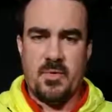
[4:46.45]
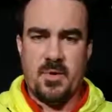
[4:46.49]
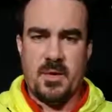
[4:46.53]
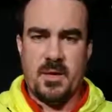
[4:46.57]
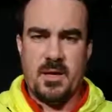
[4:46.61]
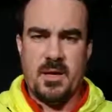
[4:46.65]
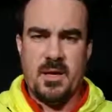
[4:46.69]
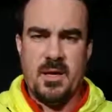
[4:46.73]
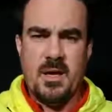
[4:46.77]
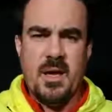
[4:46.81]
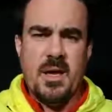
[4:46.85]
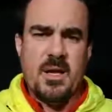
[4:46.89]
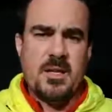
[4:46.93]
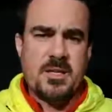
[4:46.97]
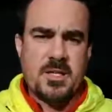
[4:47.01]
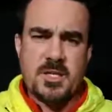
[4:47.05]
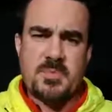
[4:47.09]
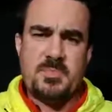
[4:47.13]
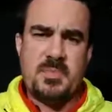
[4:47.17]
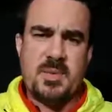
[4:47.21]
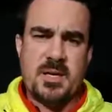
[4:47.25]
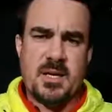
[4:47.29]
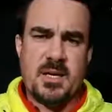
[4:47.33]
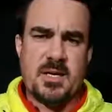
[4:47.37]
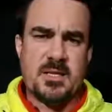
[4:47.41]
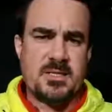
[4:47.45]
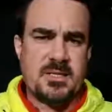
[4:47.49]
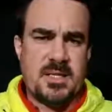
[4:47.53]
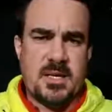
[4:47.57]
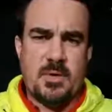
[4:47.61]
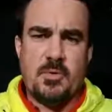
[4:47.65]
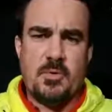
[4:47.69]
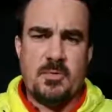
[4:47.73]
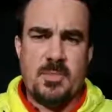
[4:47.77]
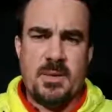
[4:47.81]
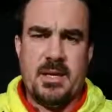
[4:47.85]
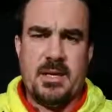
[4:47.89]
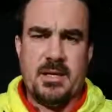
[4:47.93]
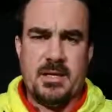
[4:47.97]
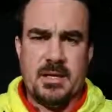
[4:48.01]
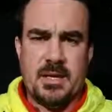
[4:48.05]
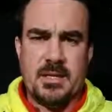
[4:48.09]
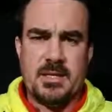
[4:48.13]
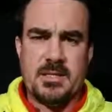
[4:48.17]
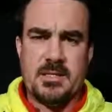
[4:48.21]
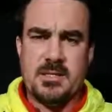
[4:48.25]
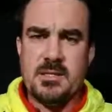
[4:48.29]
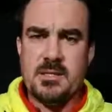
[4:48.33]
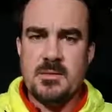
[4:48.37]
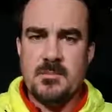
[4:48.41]
morning just because they were being
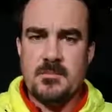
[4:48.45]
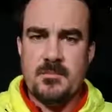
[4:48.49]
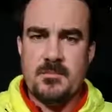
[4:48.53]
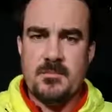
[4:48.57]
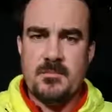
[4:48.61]
nice.